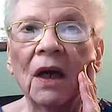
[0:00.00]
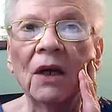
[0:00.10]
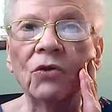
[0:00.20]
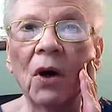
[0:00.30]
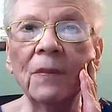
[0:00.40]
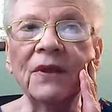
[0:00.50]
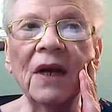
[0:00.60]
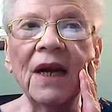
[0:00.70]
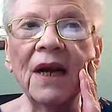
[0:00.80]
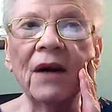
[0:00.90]
Trump
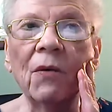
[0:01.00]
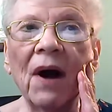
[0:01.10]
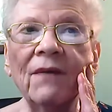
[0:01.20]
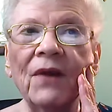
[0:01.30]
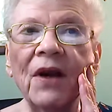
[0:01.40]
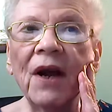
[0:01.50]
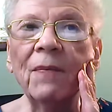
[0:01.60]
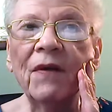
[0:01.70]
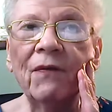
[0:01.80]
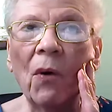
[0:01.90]
said he had arrived the night
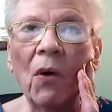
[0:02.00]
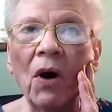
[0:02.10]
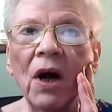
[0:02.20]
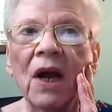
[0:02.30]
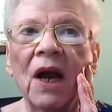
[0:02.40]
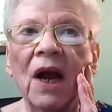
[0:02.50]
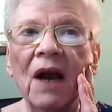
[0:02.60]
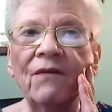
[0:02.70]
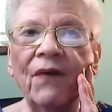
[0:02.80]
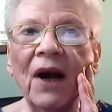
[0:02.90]
before
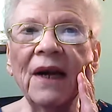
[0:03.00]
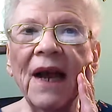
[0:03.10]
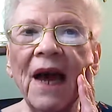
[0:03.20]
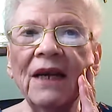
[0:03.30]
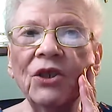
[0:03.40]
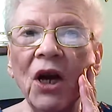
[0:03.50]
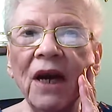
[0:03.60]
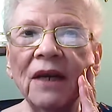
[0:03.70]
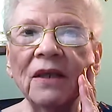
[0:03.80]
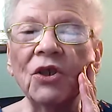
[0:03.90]
and finally had a
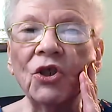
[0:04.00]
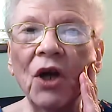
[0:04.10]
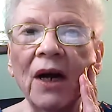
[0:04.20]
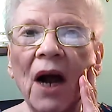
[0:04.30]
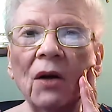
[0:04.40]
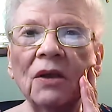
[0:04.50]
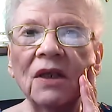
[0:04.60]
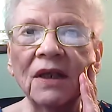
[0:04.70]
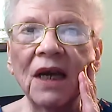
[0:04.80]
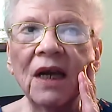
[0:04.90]
chance to check out the
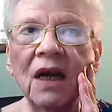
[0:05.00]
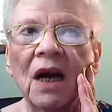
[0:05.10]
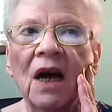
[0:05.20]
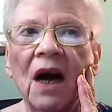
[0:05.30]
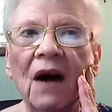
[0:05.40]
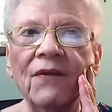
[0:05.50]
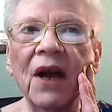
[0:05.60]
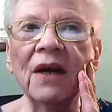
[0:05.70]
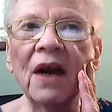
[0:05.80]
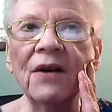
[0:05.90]
scene of
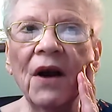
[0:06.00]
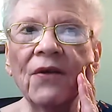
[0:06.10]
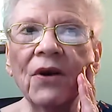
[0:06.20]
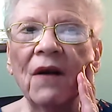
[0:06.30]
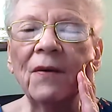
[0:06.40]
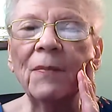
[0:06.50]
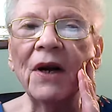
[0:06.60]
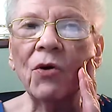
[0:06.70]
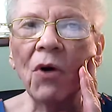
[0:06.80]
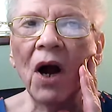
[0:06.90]
yet another
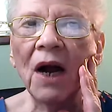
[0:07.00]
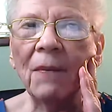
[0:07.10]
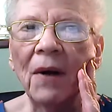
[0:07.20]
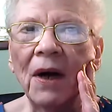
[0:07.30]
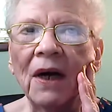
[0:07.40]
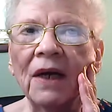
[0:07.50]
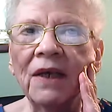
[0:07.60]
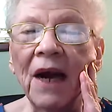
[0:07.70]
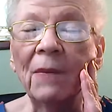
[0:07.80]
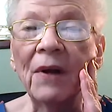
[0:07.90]
government crime,
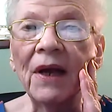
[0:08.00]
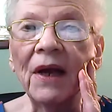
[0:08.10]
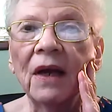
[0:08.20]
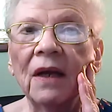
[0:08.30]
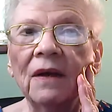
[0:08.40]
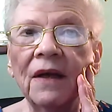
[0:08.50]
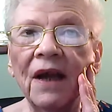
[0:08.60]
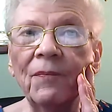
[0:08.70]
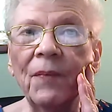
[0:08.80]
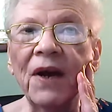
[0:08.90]
namely the
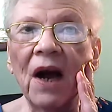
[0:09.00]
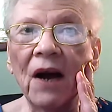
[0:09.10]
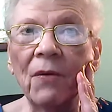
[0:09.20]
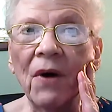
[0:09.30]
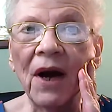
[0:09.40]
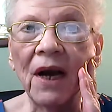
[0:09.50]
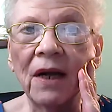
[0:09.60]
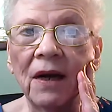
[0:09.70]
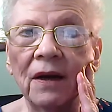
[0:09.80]
FBI raid.